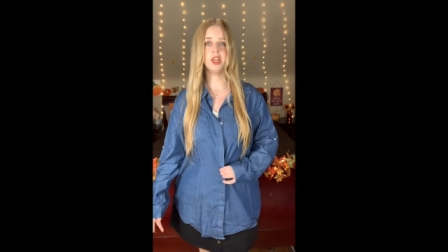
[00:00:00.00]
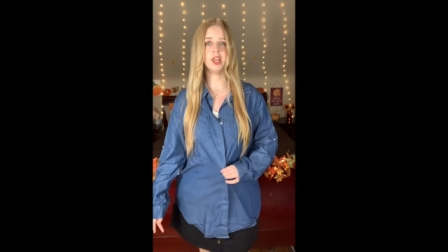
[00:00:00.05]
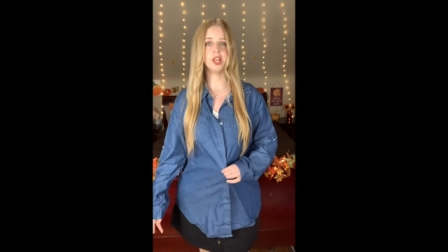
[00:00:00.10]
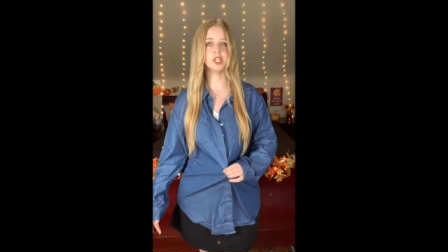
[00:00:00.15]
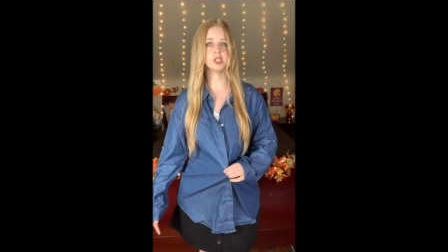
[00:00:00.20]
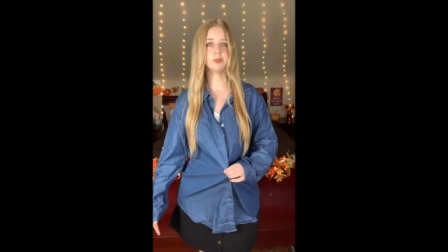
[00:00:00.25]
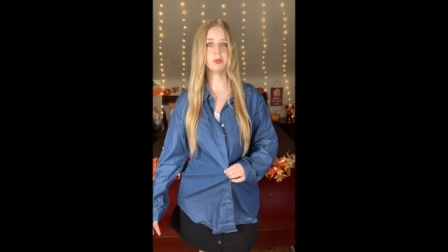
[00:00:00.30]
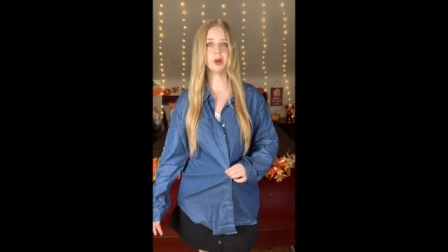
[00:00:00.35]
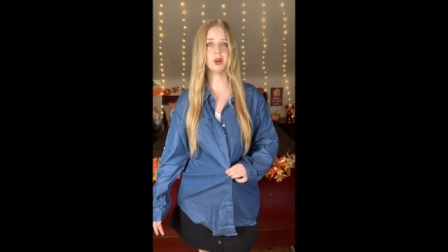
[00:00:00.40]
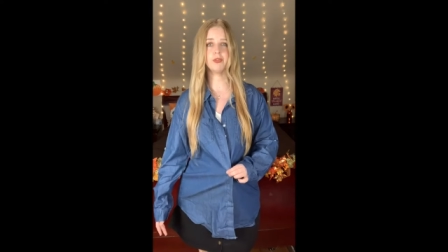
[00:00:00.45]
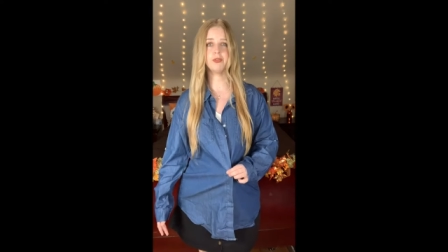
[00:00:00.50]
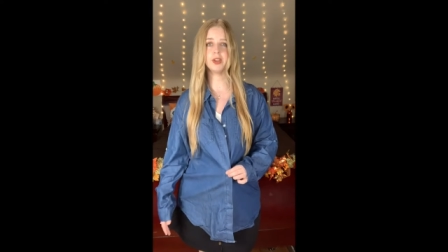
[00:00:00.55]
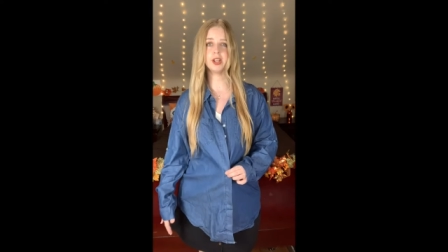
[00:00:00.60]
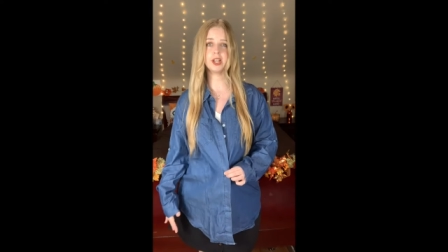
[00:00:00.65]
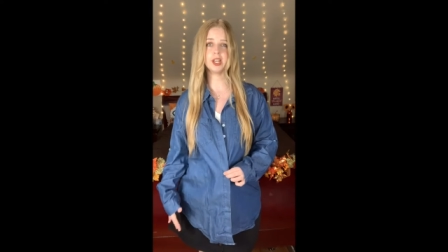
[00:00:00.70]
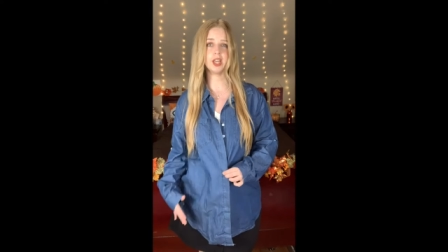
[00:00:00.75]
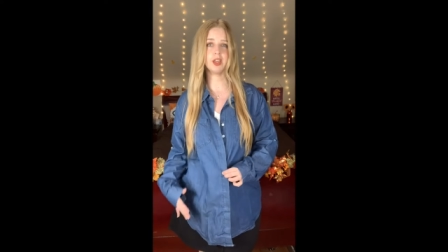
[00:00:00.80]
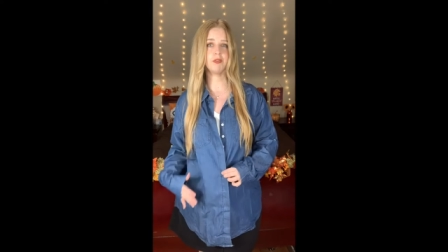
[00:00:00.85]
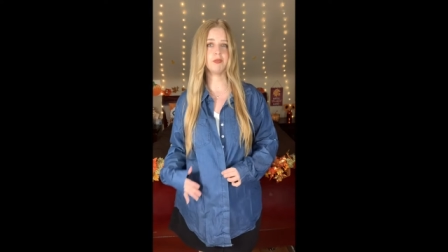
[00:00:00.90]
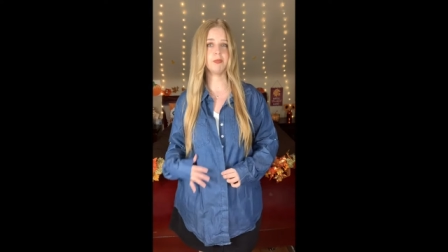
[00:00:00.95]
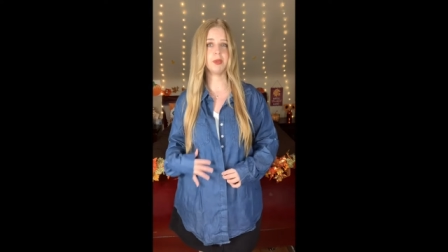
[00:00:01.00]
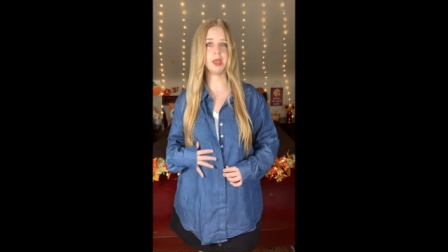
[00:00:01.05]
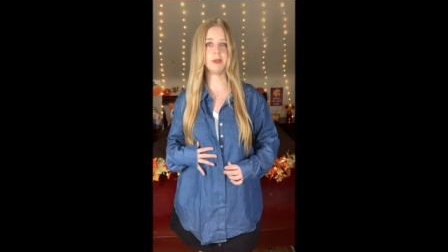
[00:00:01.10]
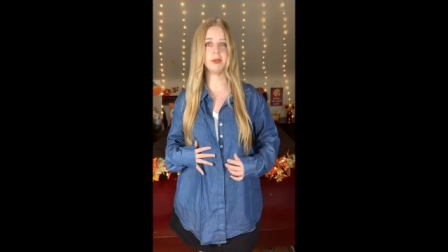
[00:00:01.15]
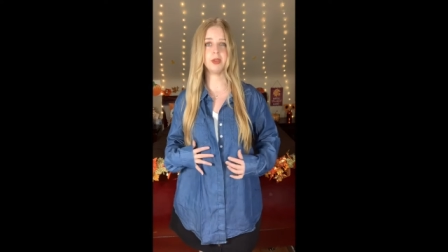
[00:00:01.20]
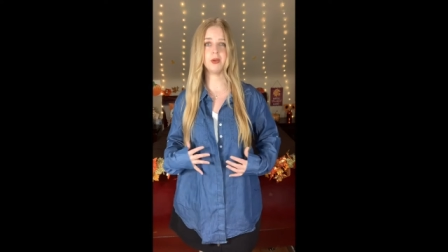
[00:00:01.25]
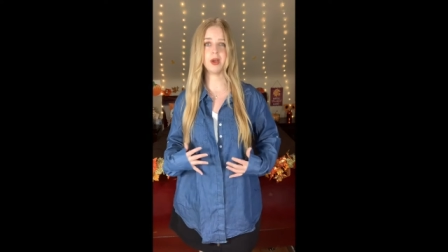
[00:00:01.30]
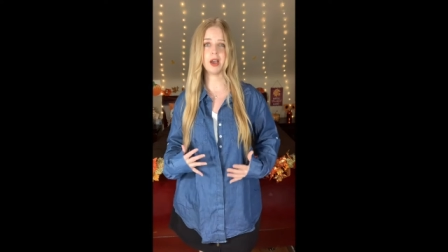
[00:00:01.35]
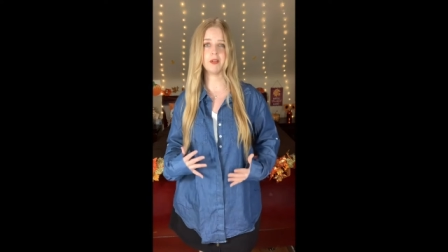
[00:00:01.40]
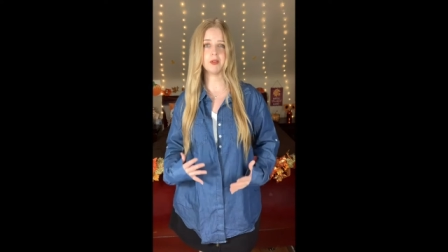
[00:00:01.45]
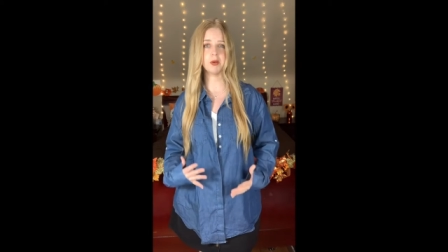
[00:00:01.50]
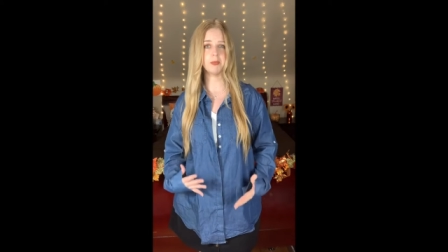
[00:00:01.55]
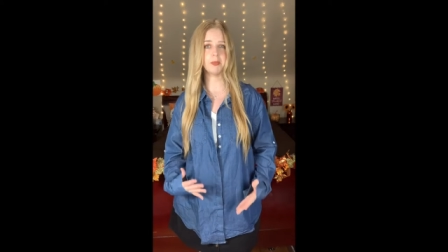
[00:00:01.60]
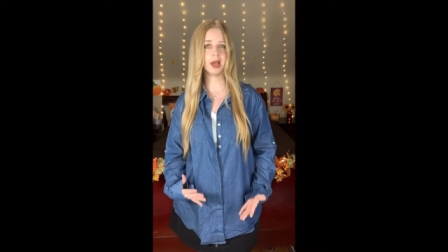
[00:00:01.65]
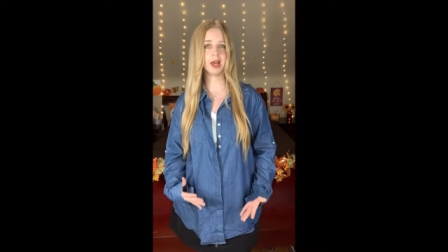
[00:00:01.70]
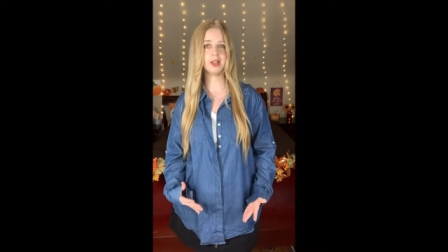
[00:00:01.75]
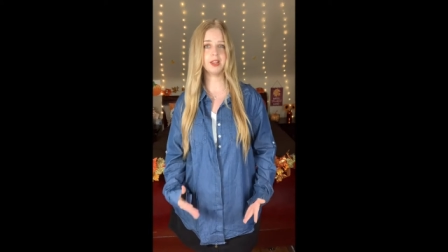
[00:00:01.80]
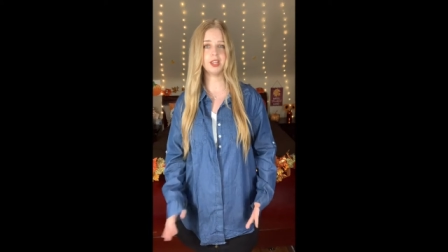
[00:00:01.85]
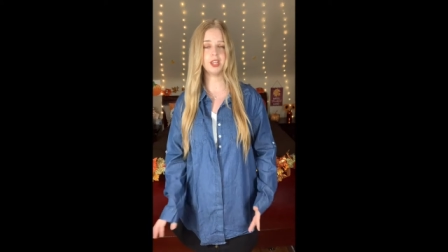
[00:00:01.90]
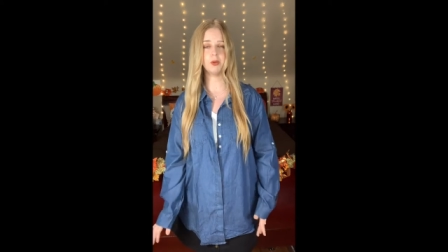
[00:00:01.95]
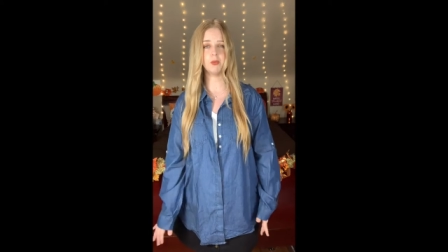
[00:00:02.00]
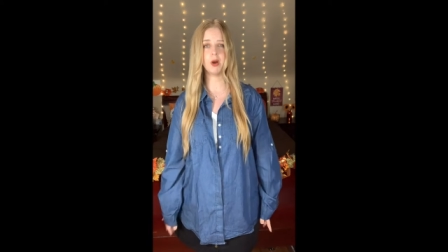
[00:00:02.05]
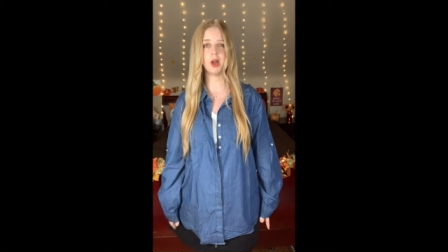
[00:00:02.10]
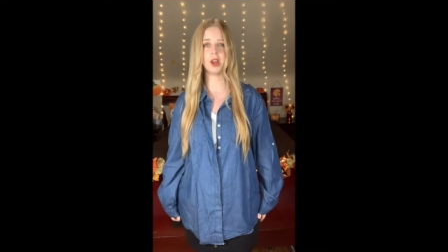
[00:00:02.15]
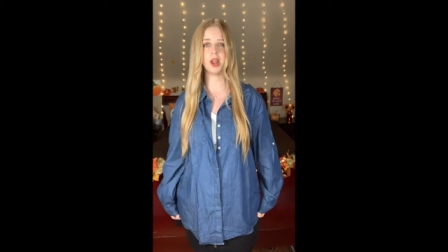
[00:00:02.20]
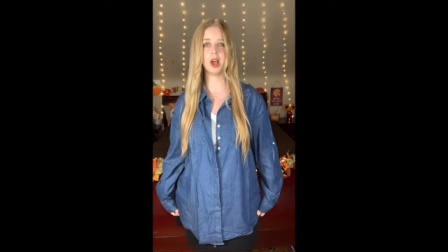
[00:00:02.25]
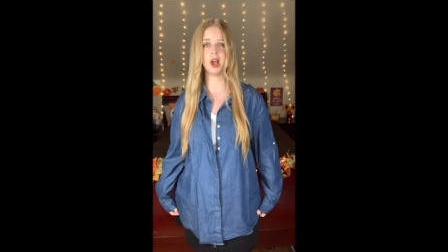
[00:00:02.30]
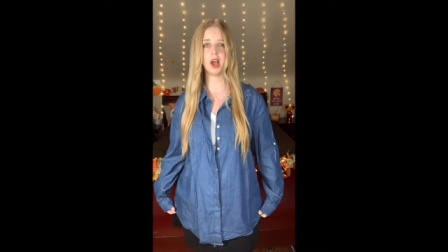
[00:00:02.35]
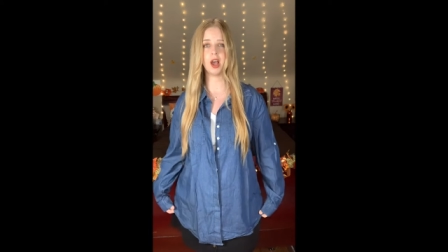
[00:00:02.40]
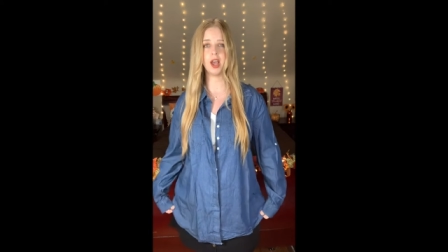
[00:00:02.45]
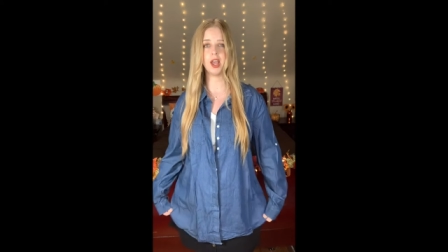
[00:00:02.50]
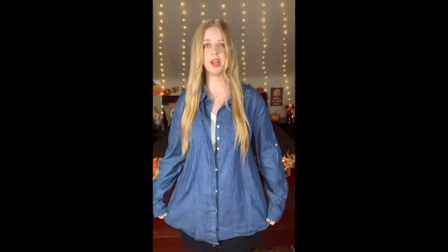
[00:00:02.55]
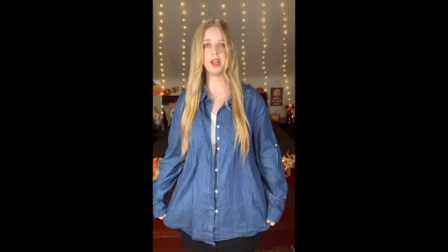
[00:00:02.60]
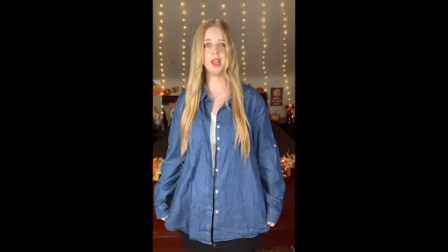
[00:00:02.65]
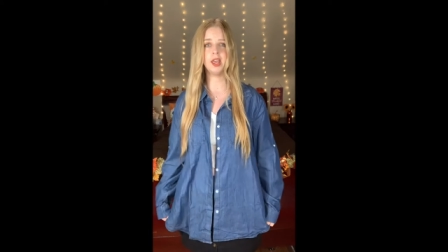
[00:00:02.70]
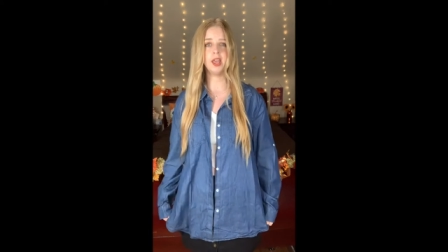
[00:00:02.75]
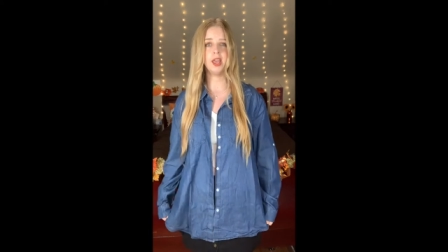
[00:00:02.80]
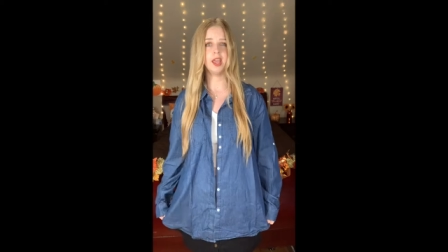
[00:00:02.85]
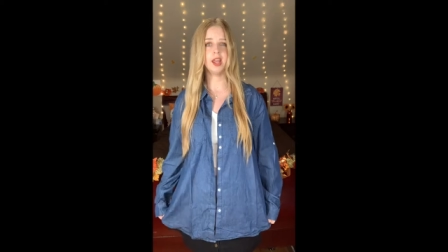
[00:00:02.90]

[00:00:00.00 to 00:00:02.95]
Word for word: It's perfect if maybe you have a belly you want to hide.